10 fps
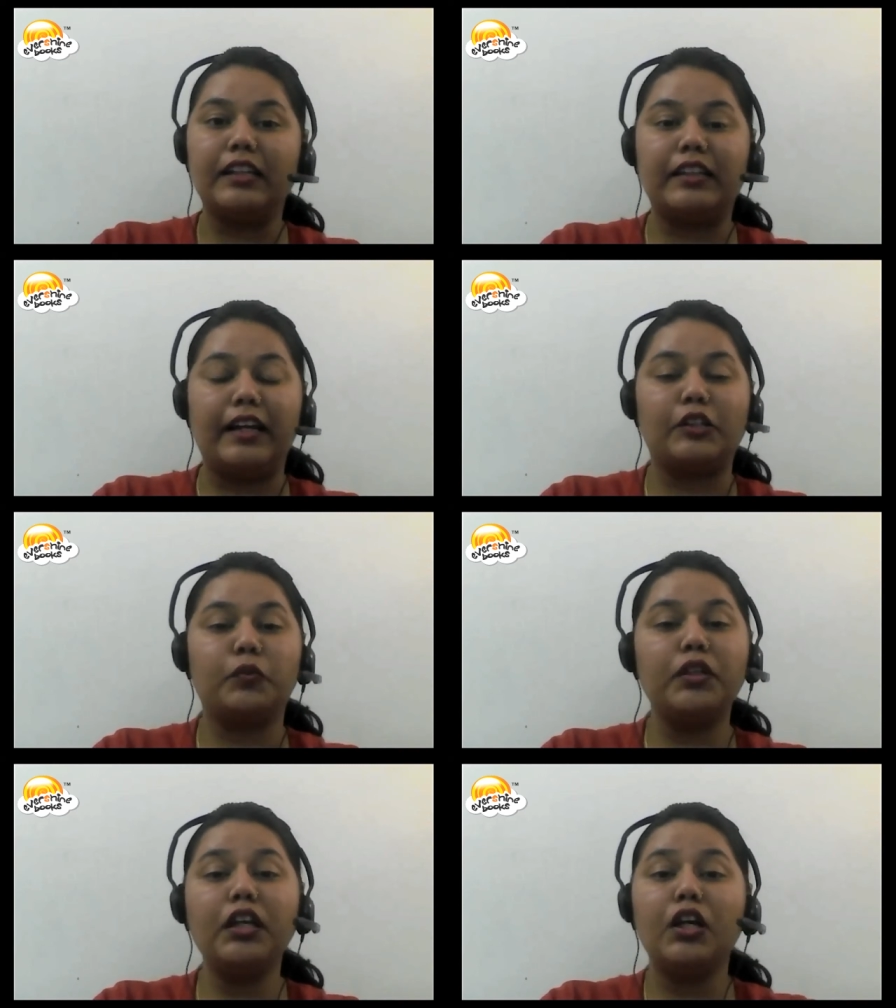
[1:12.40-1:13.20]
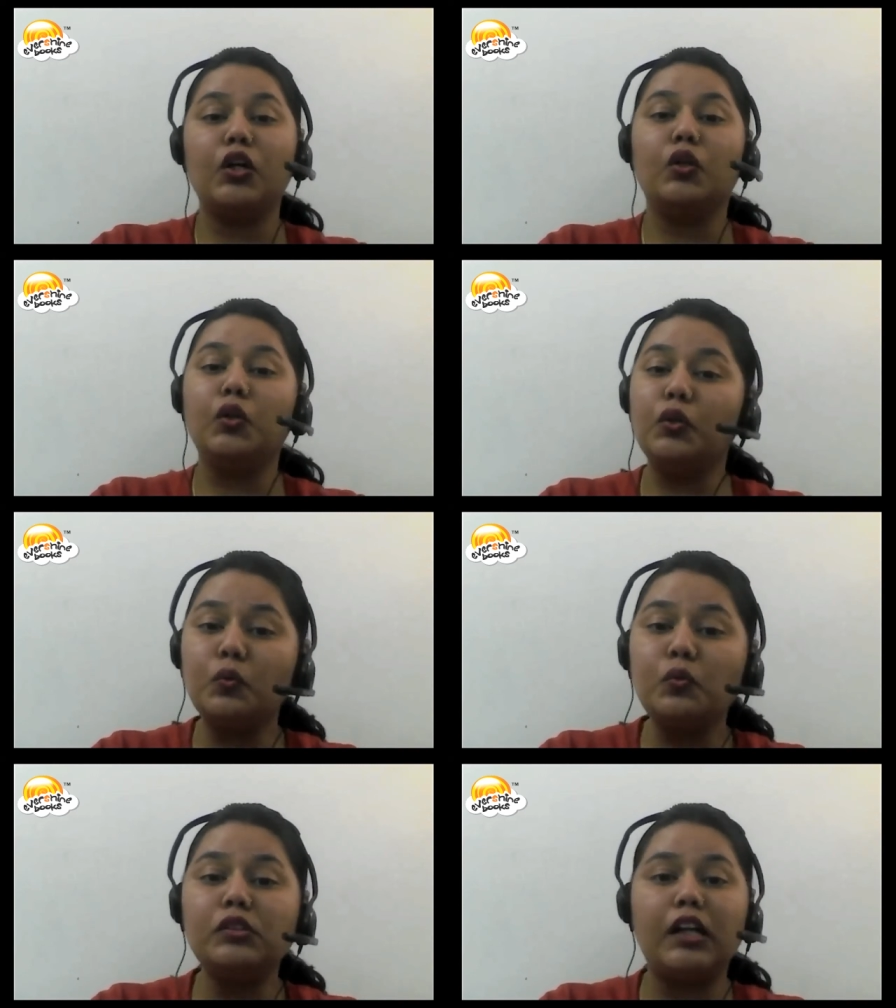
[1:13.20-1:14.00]
that we
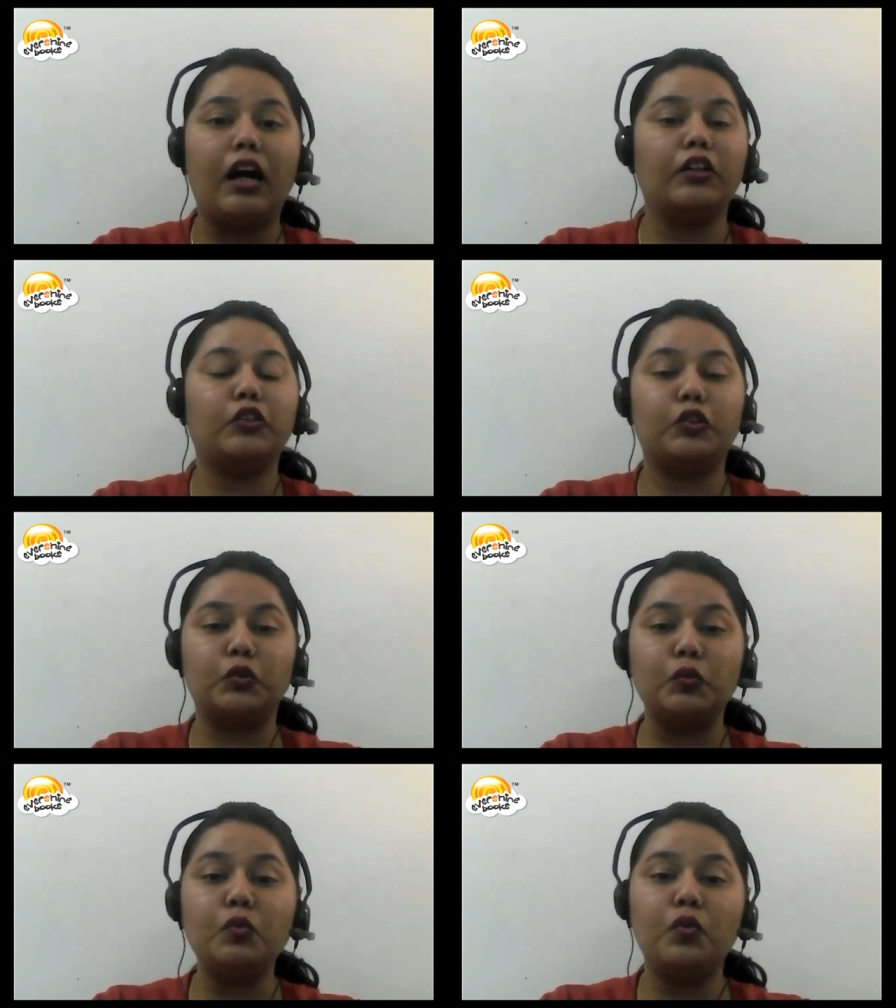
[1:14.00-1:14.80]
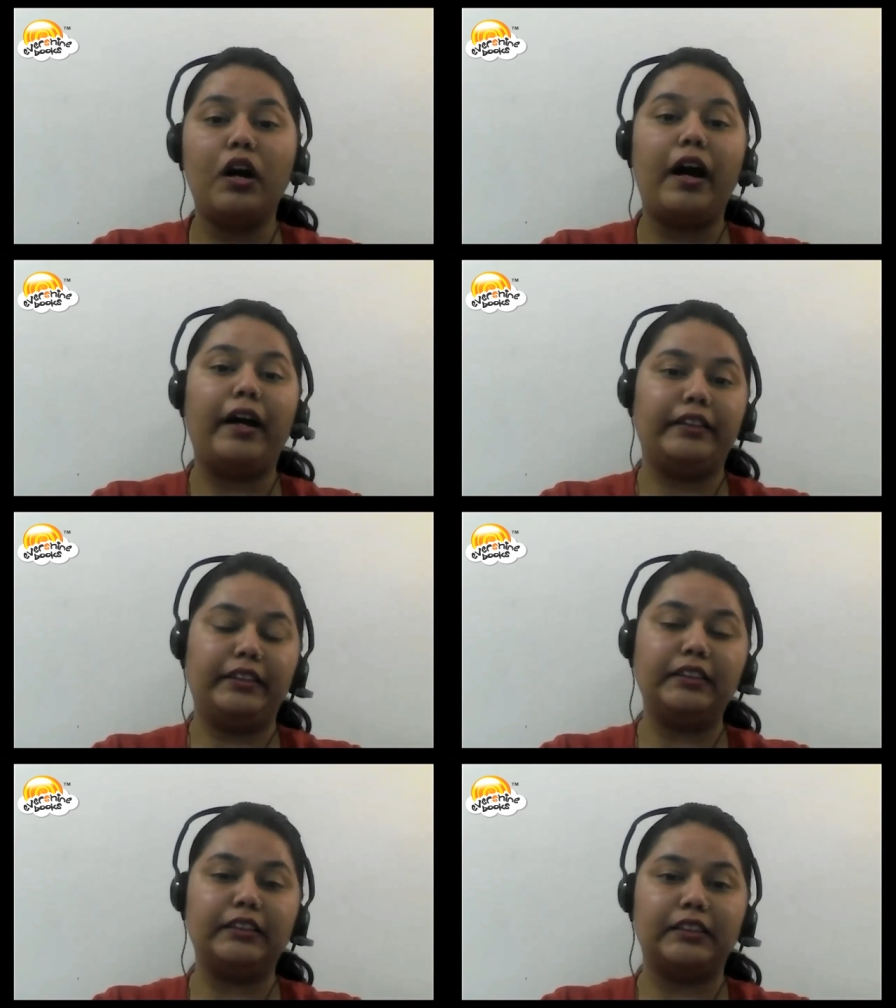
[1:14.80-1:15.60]
lose our true
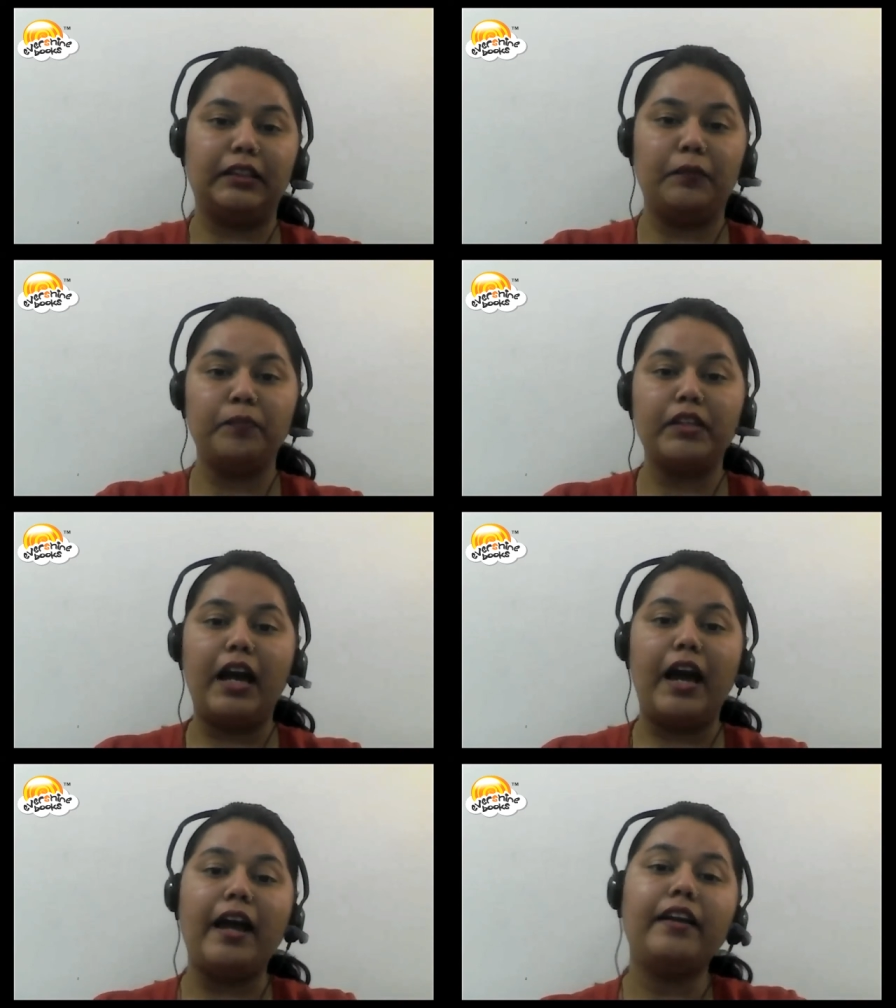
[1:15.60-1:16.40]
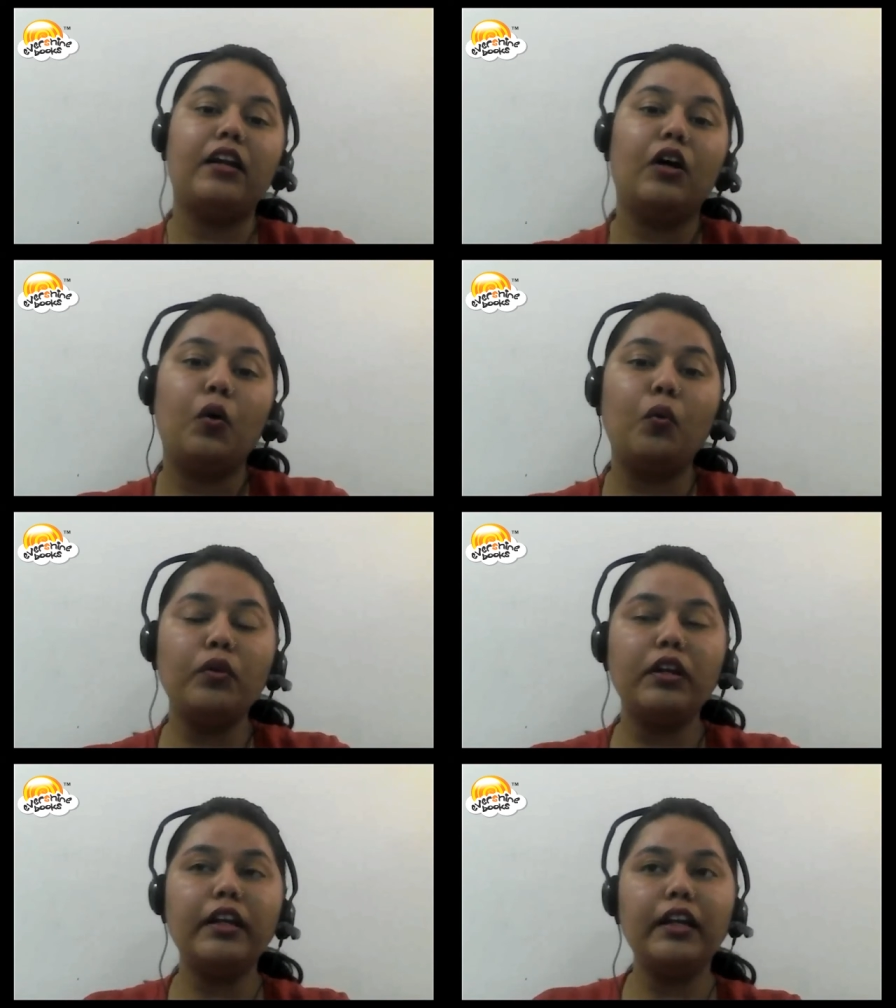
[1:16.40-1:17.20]
identity and
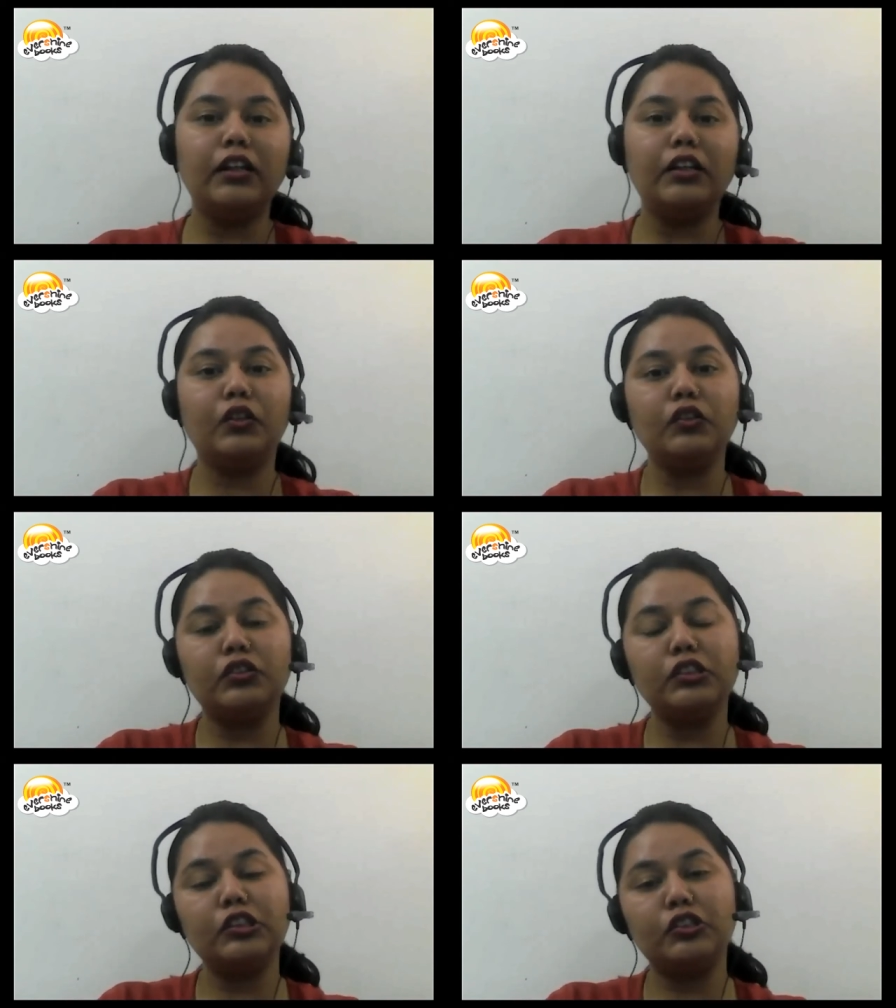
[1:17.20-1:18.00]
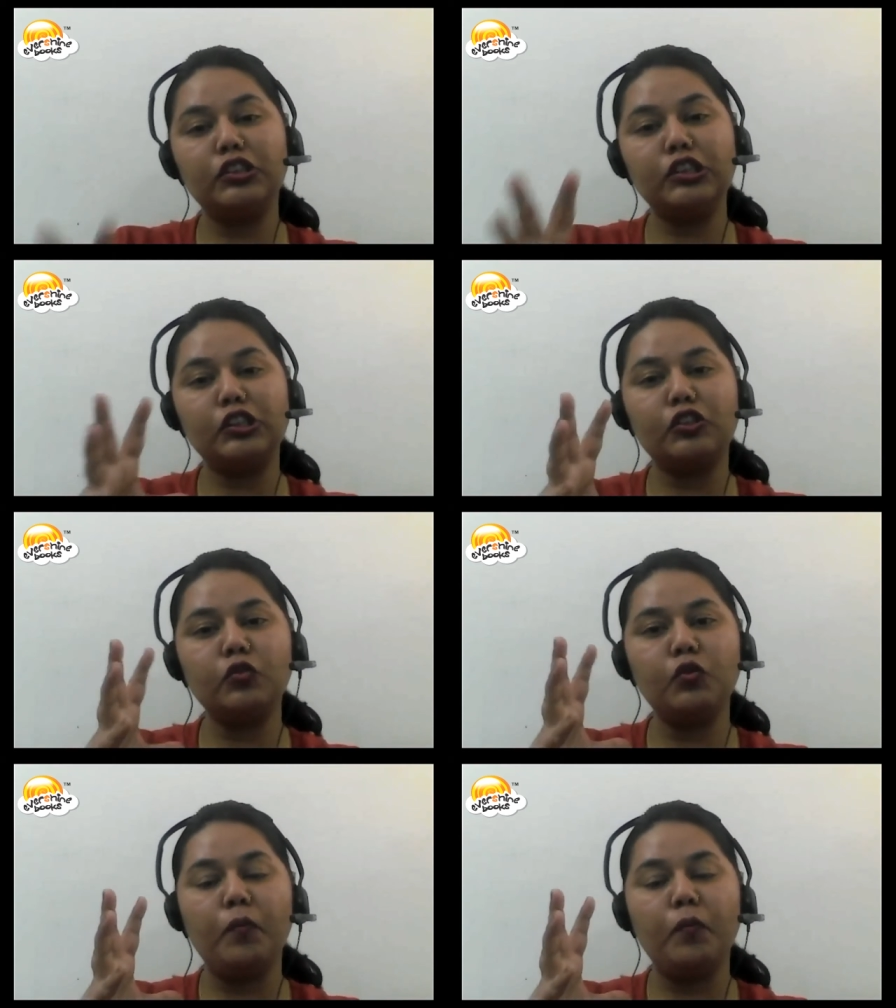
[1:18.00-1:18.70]
only you know just just to